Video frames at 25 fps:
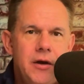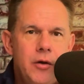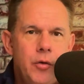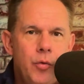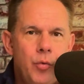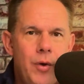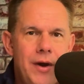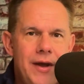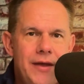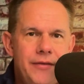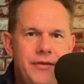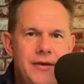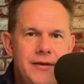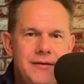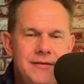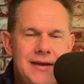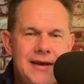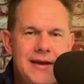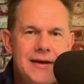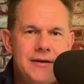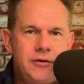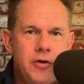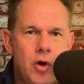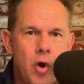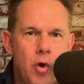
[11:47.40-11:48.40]
with
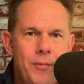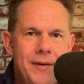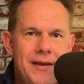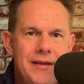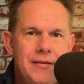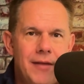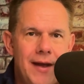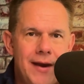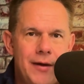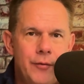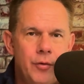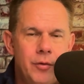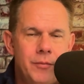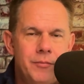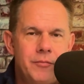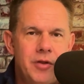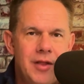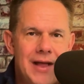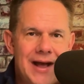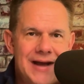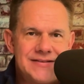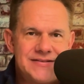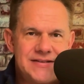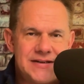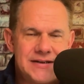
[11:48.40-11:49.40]
the Adobe Lightroom
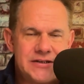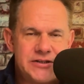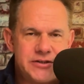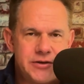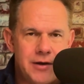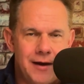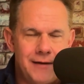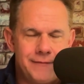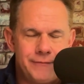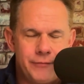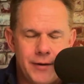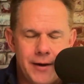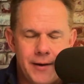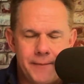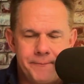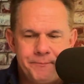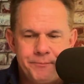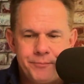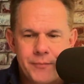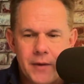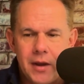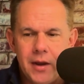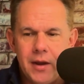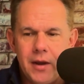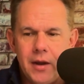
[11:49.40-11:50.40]
Classic software.
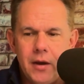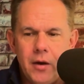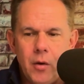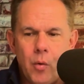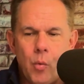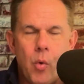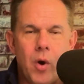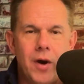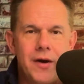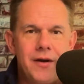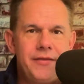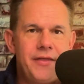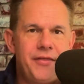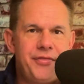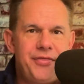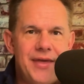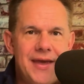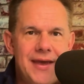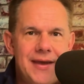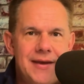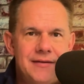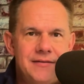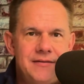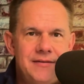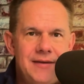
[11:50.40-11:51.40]
One of the
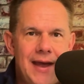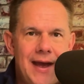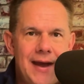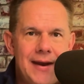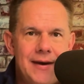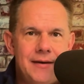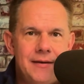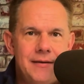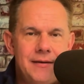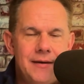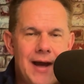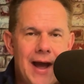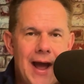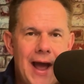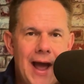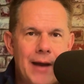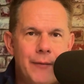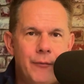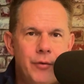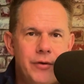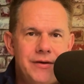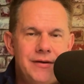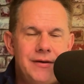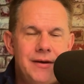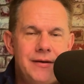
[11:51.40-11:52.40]
things that I
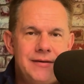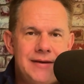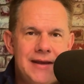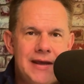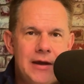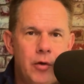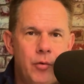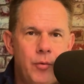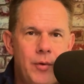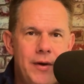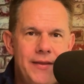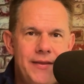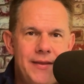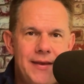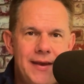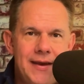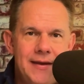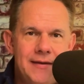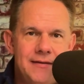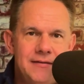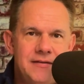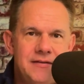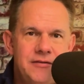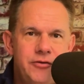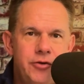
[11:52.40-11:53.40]
would deal with
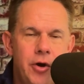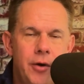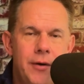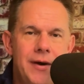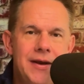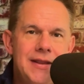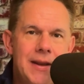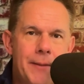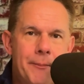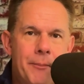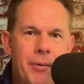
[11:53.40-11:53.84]
is during the